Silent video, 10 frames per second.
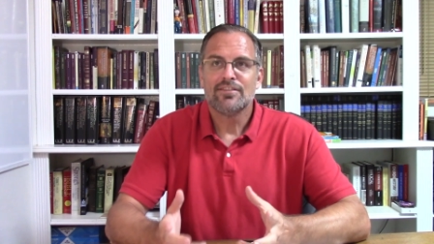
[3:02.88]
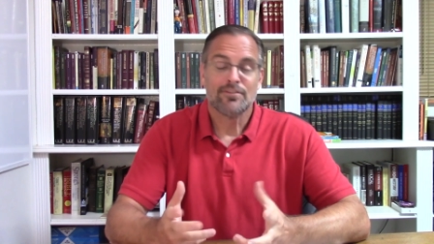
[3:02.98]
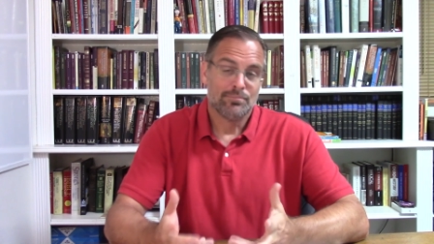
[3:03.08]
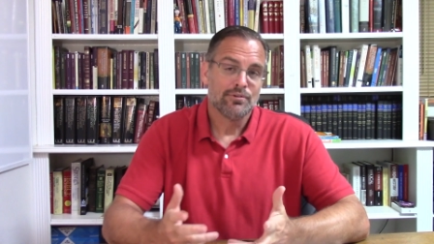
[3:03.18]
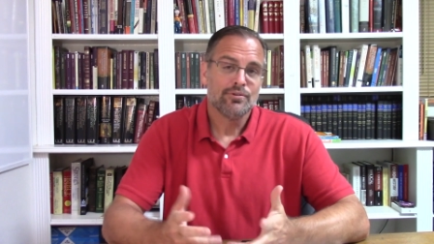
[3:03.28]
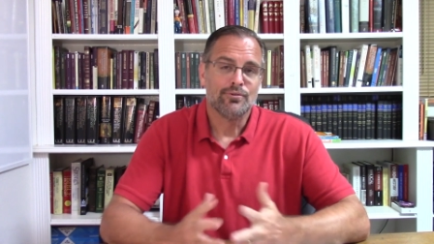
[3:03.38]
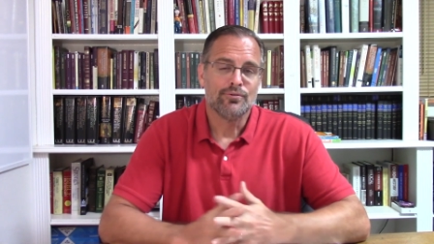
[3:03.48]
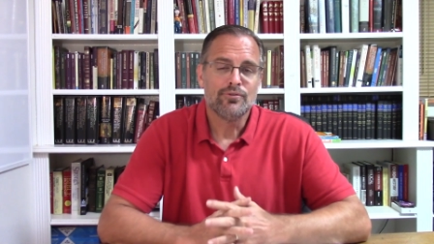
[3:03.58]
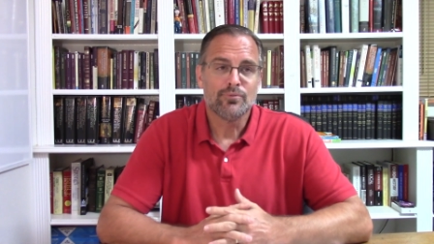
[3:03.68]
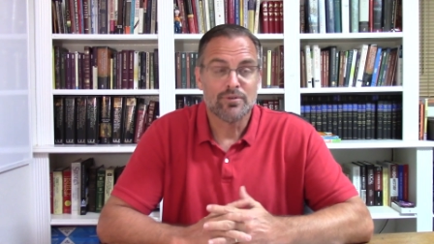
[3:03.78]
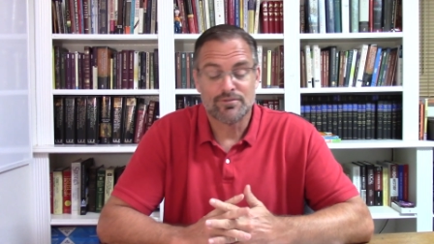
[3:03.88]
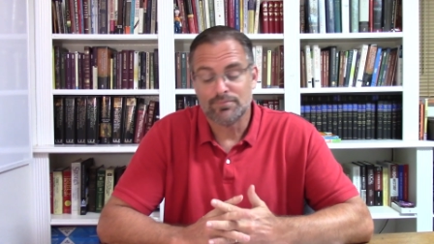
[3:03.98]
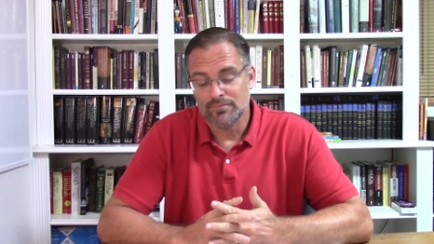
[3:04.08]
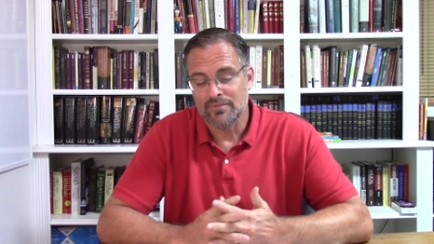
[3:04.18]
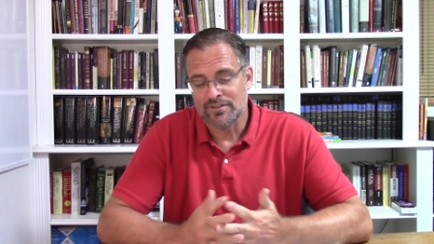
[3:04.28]
the blues, which
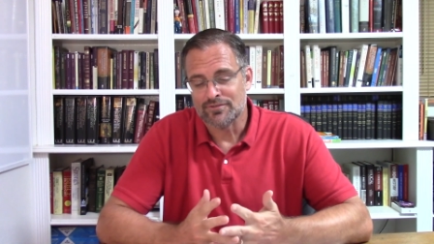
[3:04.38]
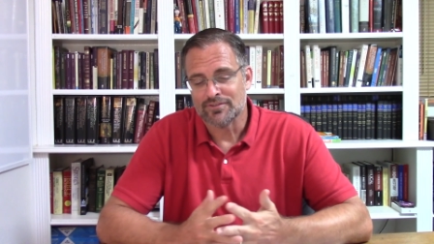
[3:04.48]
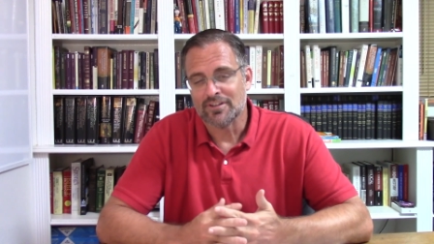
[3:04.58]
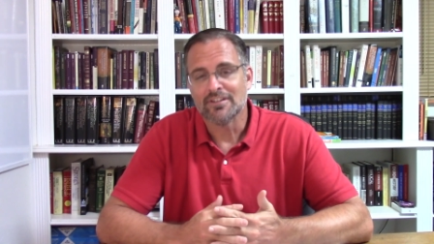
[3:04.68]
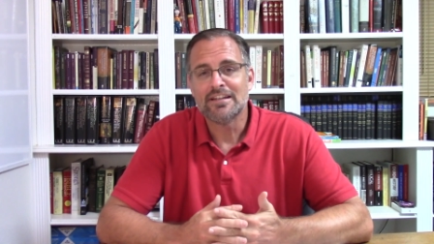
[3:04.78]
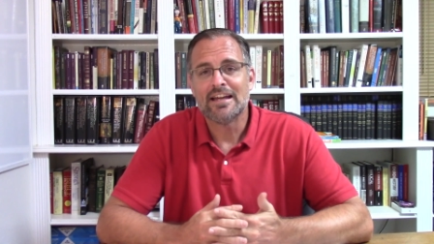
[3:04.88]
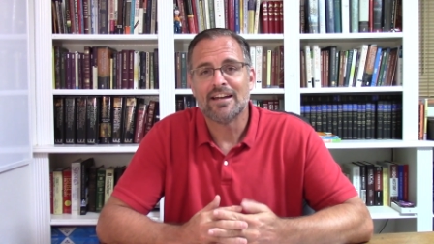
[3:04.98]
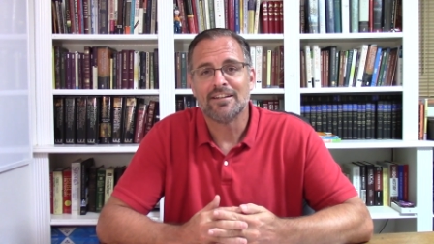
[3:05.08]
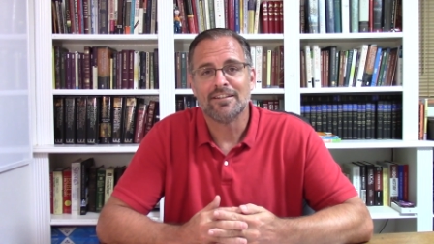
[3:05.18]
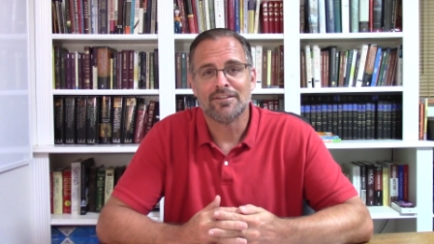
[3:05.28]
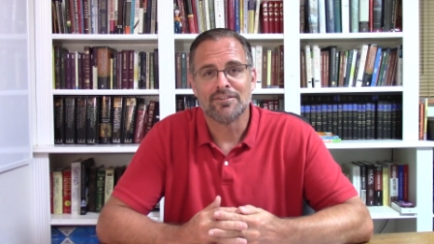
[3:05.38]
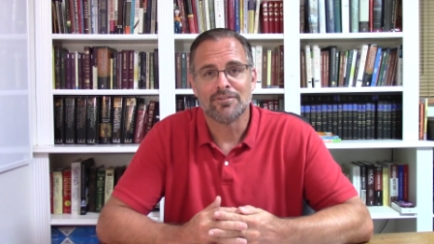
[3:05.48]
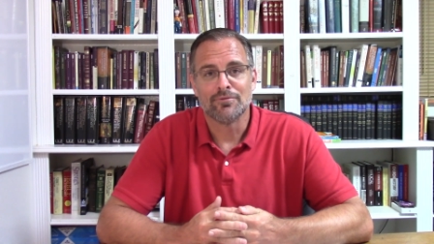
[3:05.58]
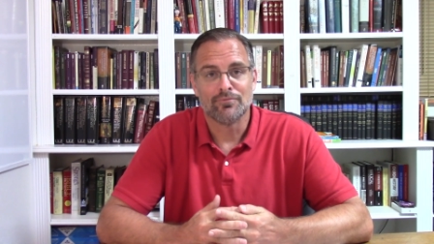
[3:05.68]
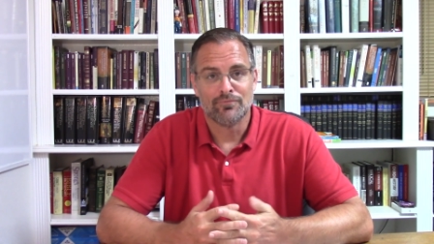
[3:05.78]
interestingly is a